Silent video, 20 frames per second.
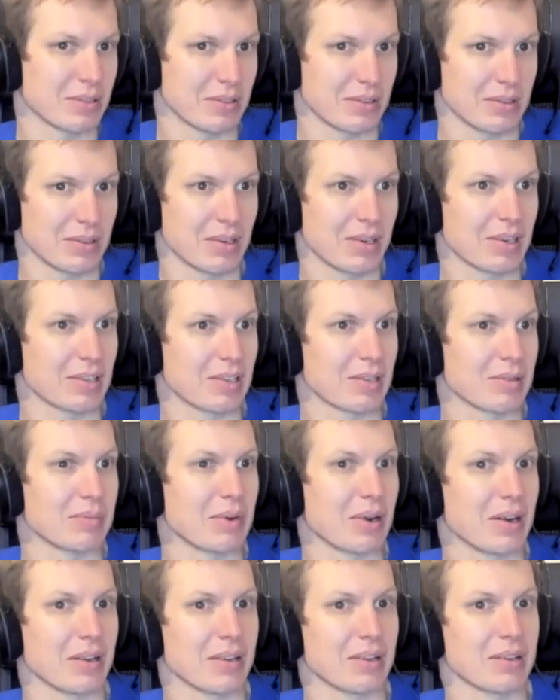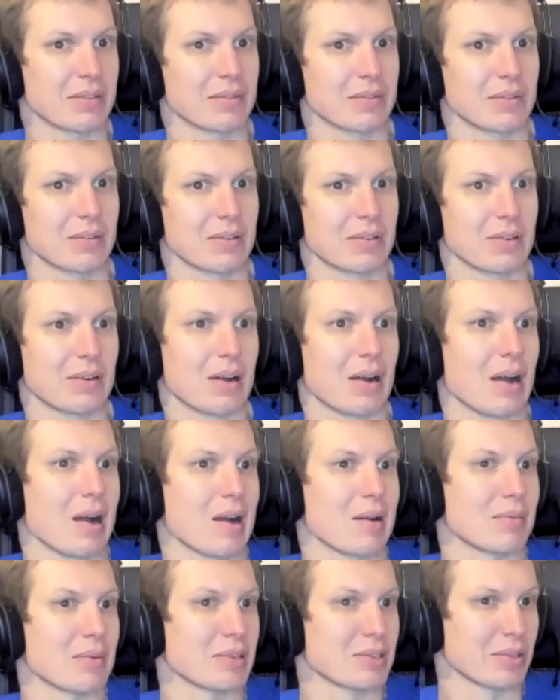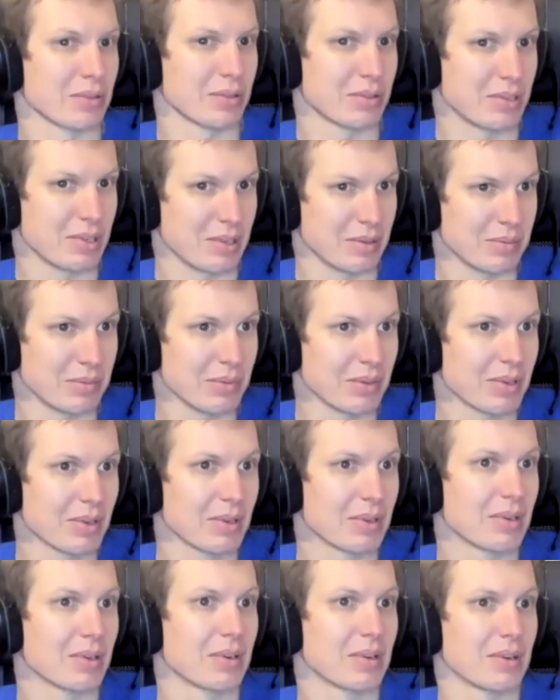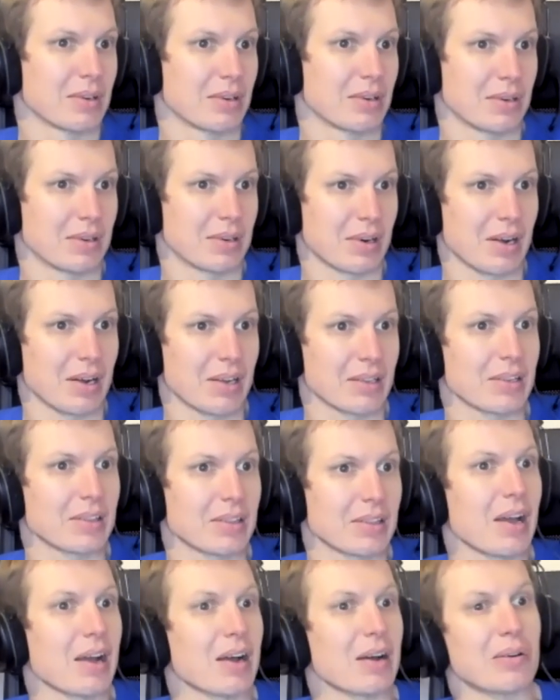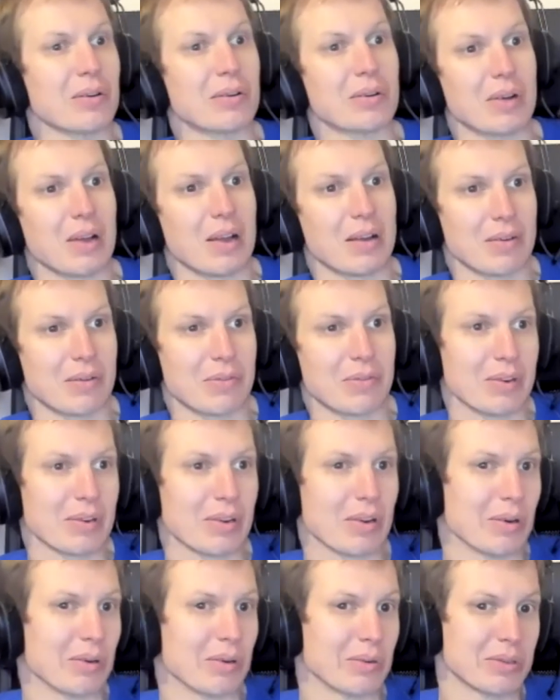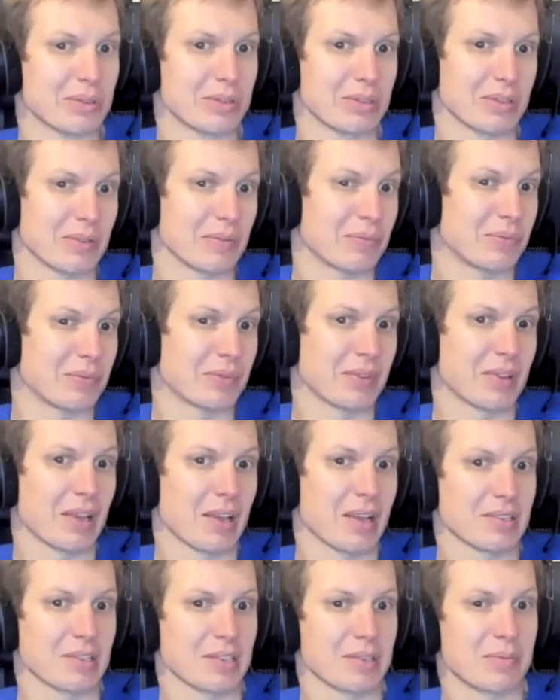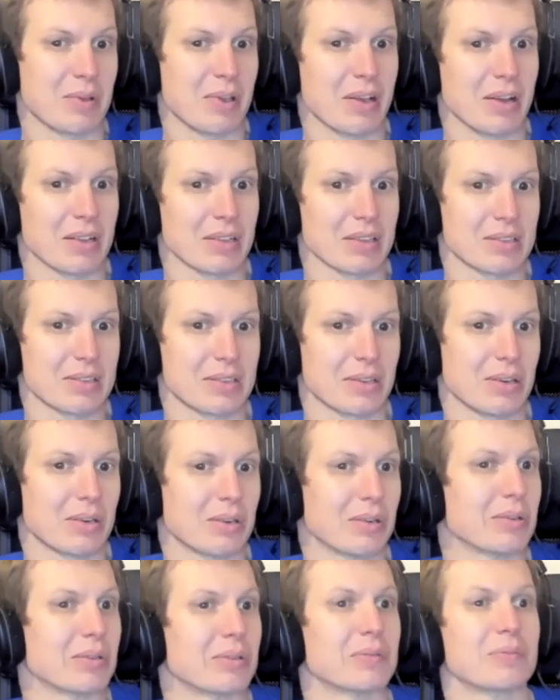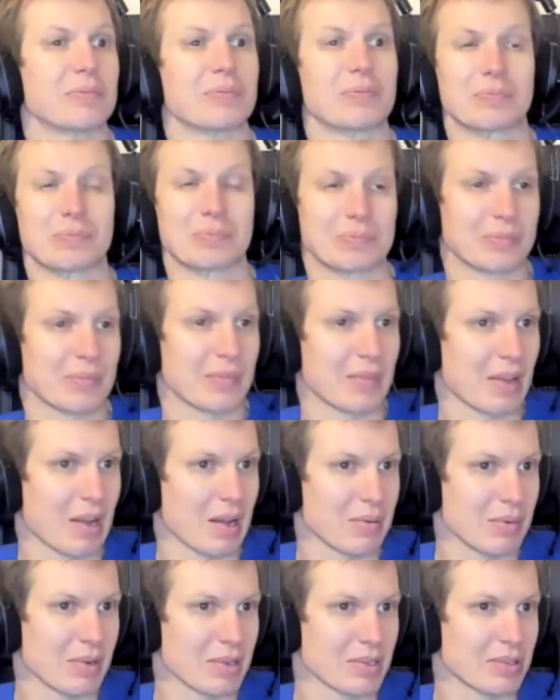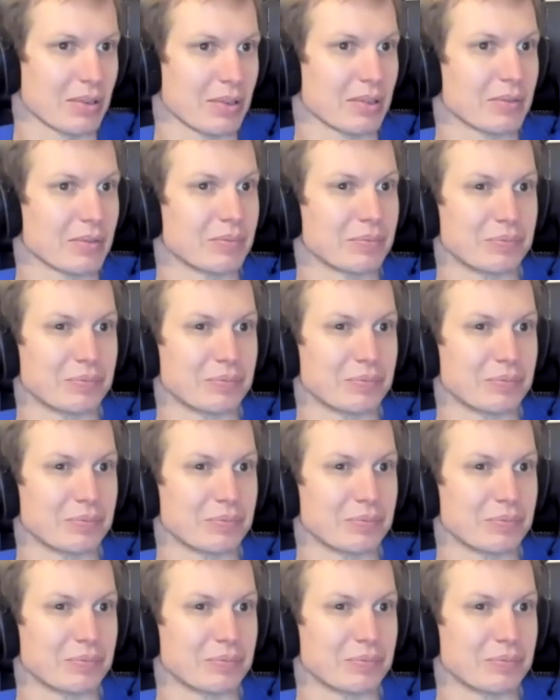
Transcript: written by Amazon team, right? And now everything goes in SSPL, so Amazon